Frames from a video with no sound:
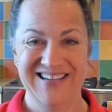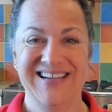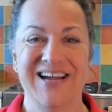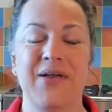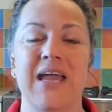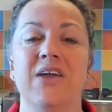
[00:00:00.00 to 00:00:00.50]

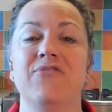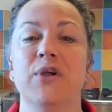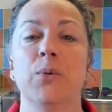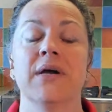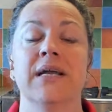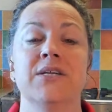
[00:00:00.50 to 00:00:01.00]
Okay, if you
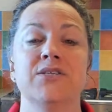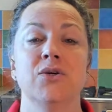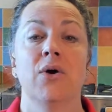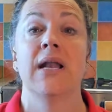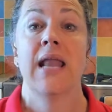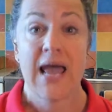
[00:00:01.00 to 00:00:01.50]
were going to do
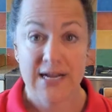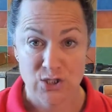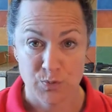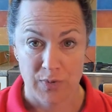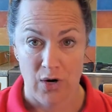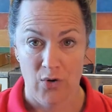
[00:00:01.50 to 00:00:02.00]
an
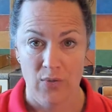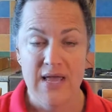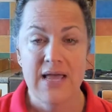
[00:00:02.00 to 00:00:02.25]
expo